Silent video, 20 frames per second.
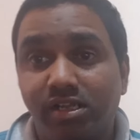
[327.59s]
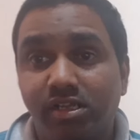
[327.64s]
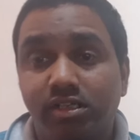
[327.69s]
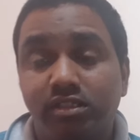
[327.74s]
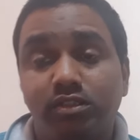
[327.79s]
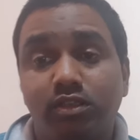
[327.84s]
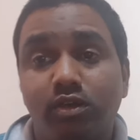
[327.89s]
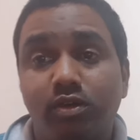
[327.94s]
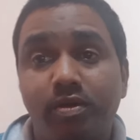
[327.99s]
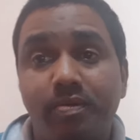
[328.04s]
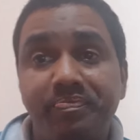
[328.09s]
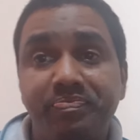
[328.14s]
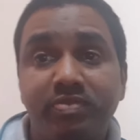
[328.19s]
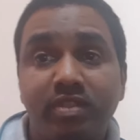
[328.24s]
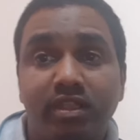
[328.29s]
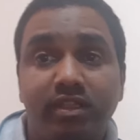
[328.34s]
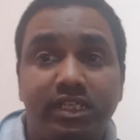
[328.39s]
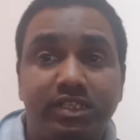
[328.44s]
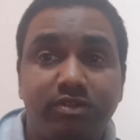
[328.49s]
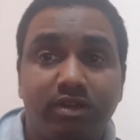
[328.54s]
So
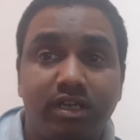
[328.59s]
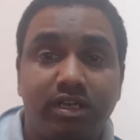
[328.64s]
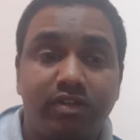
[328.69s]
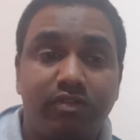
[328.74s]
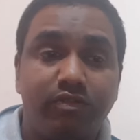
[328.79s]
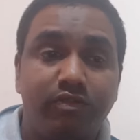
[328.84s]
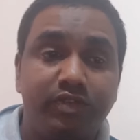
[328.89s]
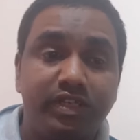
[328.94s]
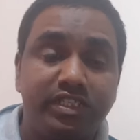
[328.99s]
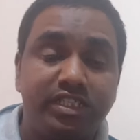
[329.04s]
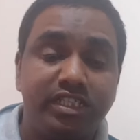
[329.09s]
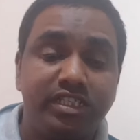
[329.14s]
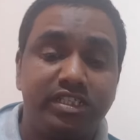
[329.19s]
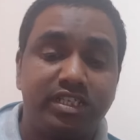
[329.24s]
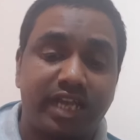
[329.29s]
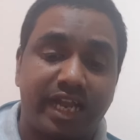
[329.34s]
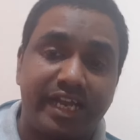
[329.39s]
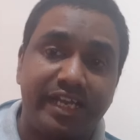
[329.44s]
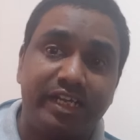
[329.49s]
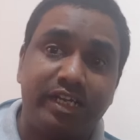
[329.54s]
that's what, which is
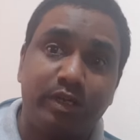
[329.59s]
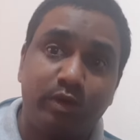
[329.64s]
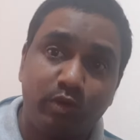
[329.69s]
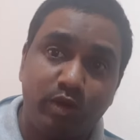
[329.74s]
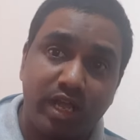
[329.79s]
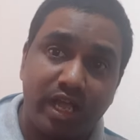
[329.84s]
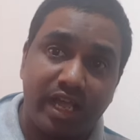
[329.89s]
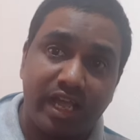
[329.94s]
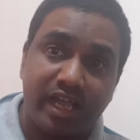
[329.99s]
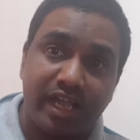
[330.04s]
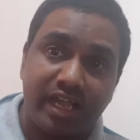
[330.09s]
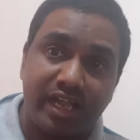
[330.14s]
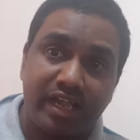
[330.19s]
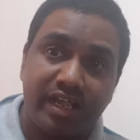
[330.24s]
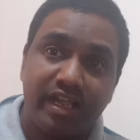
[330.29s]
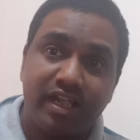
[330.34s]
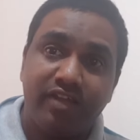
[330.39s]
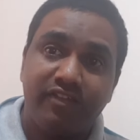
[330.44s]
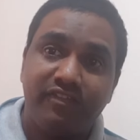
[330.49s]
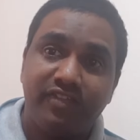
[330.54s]
right today
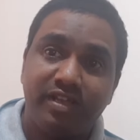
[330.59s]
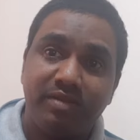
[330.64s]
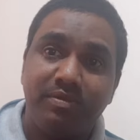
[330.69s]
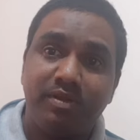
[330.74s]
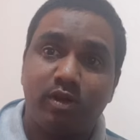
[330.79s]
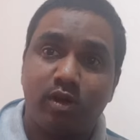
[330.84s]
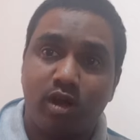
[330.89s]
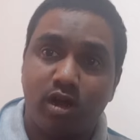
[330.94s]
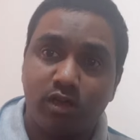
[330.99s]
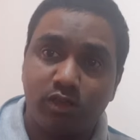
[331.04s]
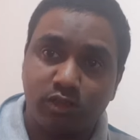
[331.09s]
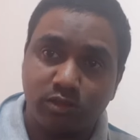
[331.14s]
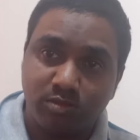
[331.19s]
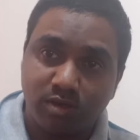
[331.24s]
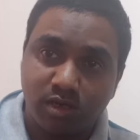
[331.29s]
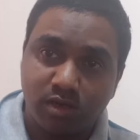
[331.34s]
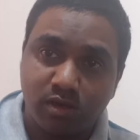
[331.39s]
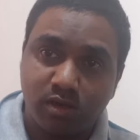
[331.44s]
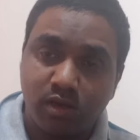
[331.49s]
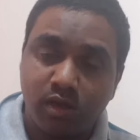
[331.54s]
will be wrong
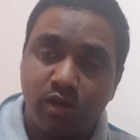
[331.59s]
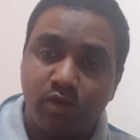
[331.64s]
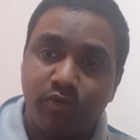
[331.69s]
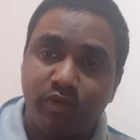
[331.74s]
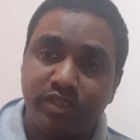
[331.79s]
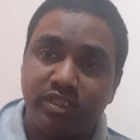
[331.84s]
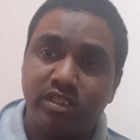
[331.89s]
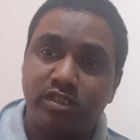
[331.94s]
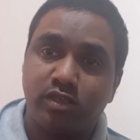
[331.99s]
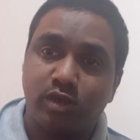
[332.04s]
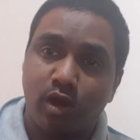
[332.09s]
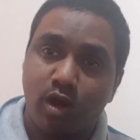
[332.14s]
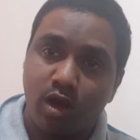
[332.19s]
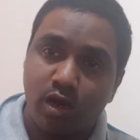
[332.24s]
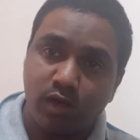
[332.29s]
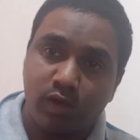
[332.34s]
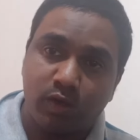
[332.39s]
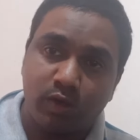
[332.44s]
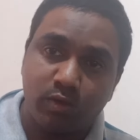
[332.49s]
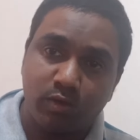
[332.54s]
tomorrow, which is
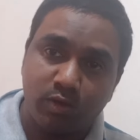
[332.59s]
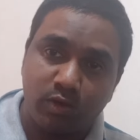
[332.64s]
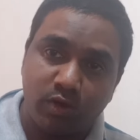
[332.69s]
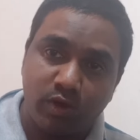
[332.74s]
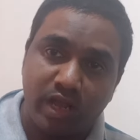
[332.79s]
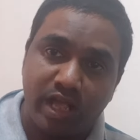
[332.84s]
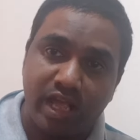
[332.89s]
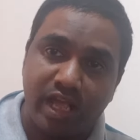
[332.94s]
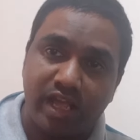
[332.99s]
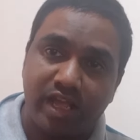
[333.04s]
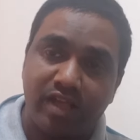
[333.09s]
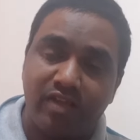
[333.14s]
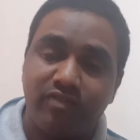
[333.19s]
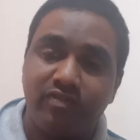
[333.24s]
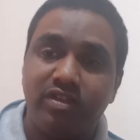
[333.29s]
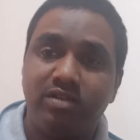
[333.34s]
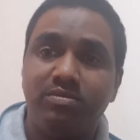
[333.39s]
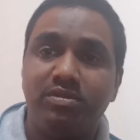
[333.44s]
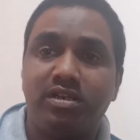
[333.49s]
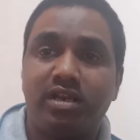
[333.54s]
wrong today
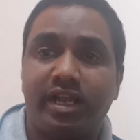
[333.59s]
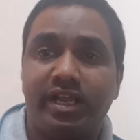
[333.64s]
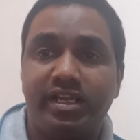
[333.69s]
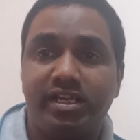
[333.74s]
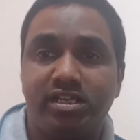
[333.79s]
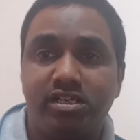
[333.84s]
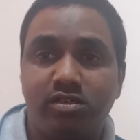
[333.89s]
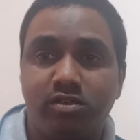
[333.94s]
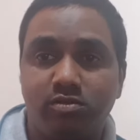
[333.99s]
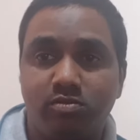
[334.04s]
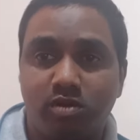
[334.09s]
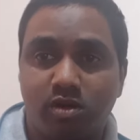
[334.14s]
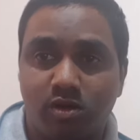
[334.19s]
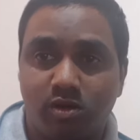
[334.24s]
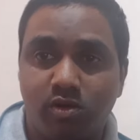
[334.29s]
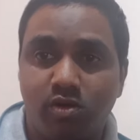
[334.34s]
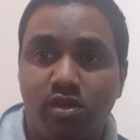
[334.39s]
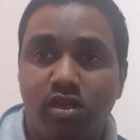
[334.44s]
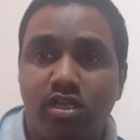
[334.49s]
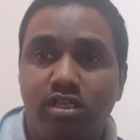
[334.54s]
will be right
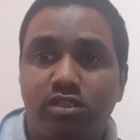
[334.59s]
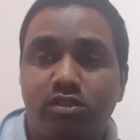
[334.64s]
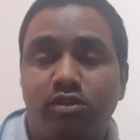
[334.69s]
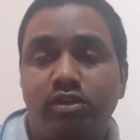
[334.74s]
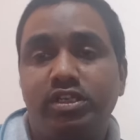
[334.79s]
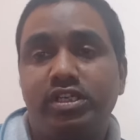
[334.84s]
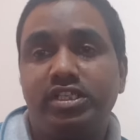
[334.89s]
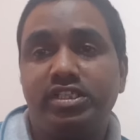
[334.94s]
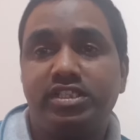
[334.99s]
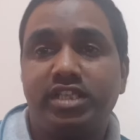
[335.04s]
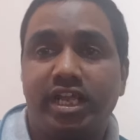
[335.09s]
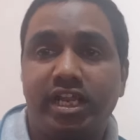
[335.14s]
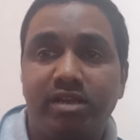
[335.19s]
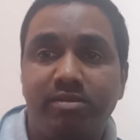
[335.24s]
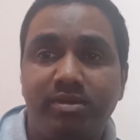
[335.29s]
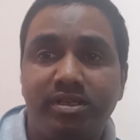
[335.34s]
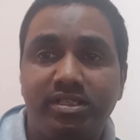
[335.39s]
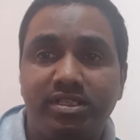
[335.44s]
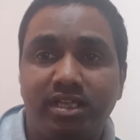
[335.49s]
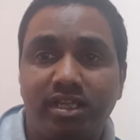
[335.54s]
tomorrow. So it is
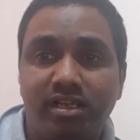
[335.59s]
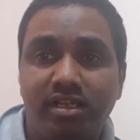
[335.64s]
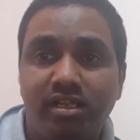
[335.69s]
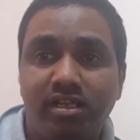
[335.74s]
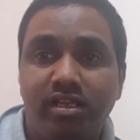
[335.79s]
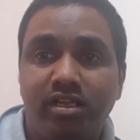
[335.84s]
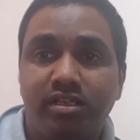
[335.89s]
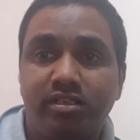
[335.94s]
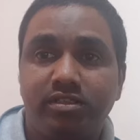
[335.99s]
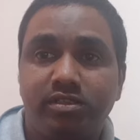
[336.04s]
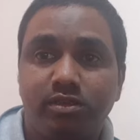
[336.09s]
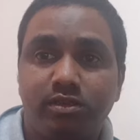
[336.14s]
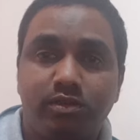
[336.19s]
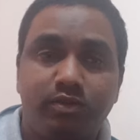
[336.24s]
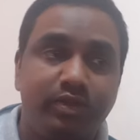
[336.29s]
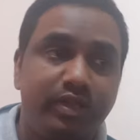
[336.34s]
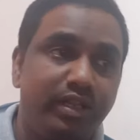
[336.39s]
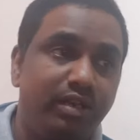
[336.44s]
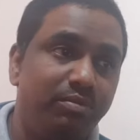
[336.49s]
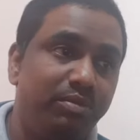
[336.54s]
dynamic, sir. So
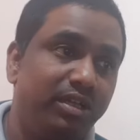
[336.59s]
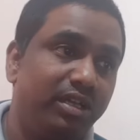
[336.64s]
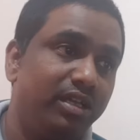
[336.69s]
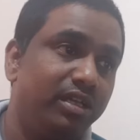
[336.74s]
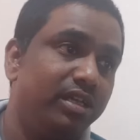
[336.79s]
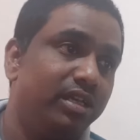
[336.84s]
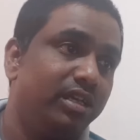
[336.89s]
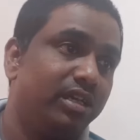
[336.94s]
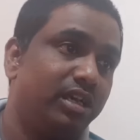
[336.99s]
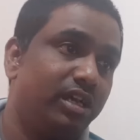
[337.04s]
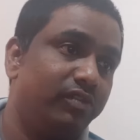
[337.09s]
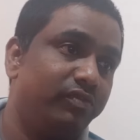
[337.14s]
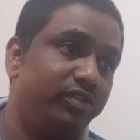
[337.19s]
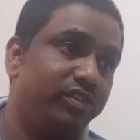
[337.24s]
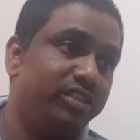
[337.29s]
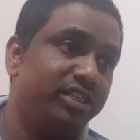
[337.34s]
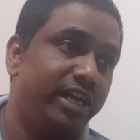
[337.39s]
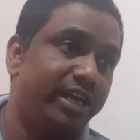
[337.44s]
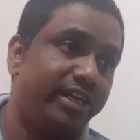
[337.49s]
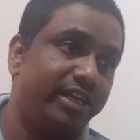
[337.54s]
we will be
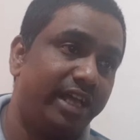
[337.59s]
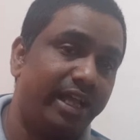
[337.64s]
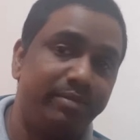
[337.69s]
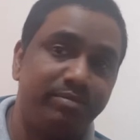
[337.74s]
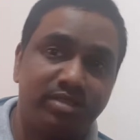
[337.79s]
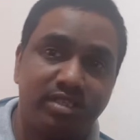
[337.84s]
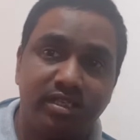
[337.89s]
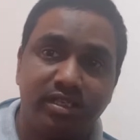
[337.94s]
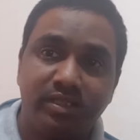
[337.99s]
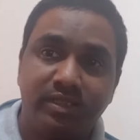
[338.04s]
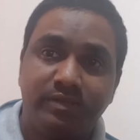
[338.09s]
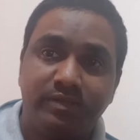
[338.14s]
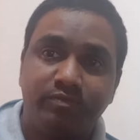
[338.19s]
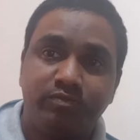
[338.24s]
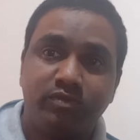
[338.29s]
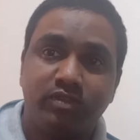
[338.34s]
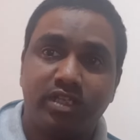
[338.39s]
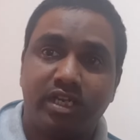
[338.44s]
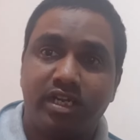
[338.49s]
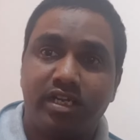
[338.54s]
confused at times
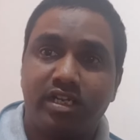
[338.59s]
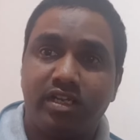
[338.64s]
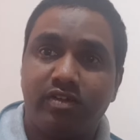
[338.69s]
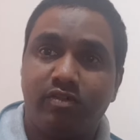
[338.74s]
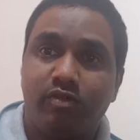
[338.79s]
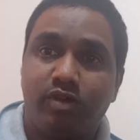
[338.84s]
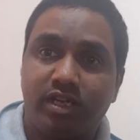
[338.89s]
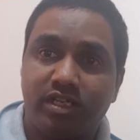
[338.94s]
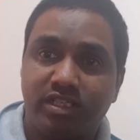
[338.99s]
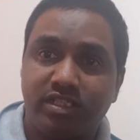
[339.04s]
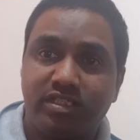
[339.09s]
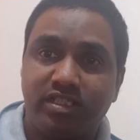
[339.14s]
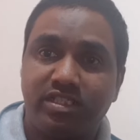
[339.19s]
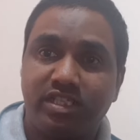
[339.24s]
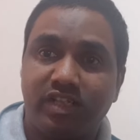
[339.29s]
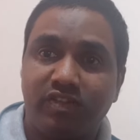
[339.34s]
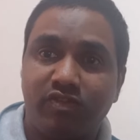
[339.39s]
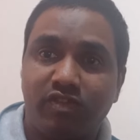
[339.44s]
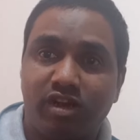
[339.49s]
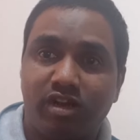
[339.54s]
that what is this
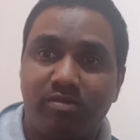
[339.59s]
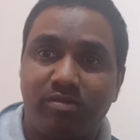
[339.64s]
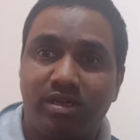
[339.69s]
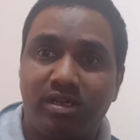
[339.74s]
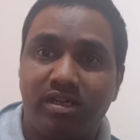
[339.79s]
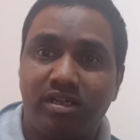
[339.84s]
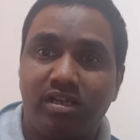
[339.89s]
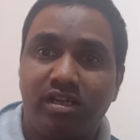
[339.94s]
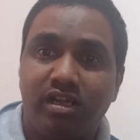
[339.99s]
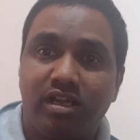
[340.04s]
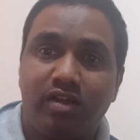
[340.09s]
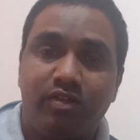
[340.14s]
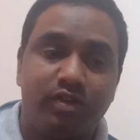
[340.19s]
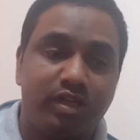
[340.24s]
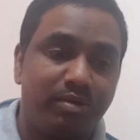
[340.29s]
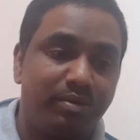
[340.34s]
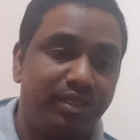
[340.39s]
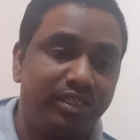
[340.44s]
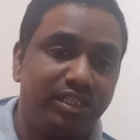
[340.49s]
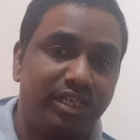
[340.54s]
environment. Okay,
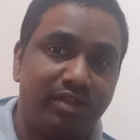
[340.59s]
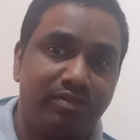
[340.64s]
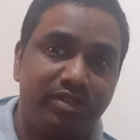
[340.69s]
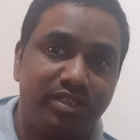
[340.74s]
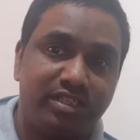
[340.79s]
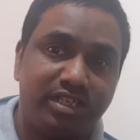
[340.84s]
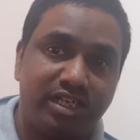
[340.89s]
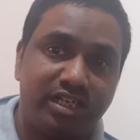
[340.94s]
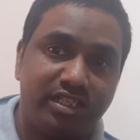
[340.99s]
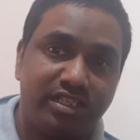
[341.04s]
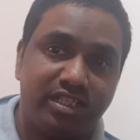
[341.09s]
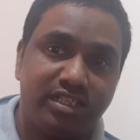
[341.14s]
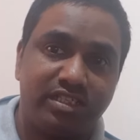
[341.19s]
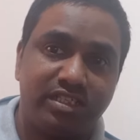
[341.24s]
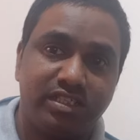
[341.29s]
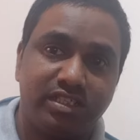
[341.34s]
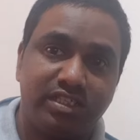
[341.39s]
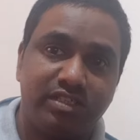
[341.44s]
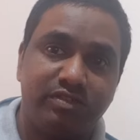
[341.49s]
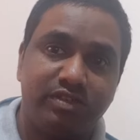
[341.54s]
by the time we study this,
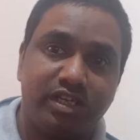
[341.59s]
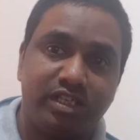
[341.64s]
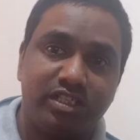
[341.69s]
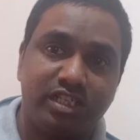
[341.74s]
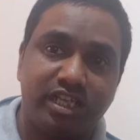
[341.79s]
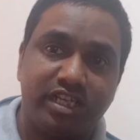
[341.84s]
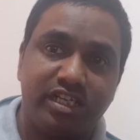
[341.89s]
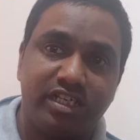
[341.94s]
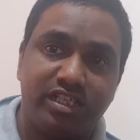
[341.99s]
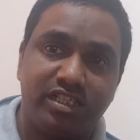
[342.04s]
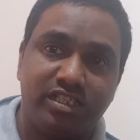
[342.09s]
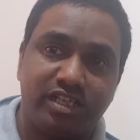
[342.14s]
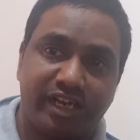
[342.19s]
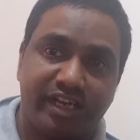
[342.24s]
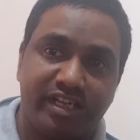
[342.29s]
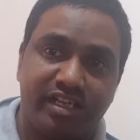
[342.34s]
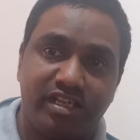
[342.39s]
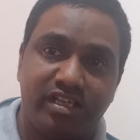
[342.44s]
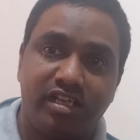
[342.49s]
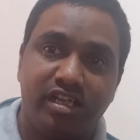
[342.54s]
we are saying it is right.